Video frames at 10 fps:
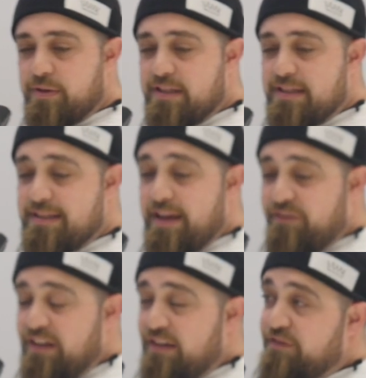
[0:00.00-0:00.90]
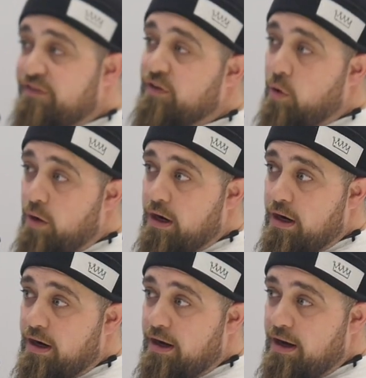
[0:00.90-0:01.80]
with Stephanie Floor,
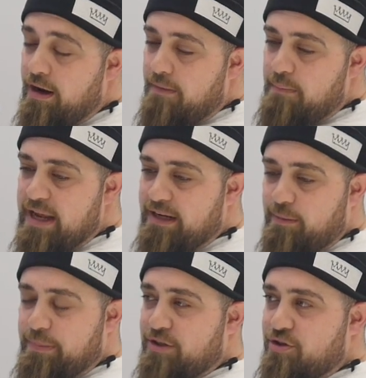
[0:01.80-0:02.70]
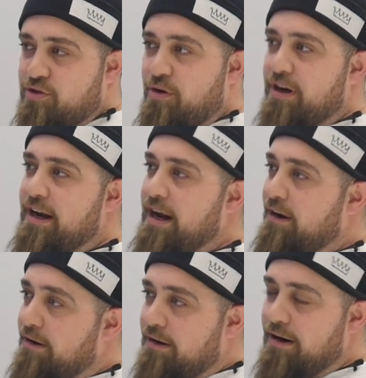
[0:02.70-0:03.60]
makeup
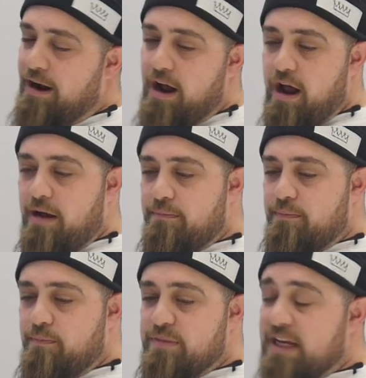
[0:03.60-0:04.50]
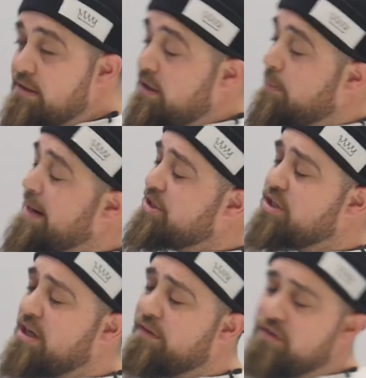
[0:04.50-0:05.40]
extraordinaire. Tell us a little about
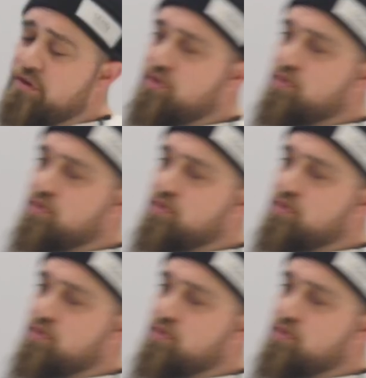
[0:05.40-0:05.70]
yourself and your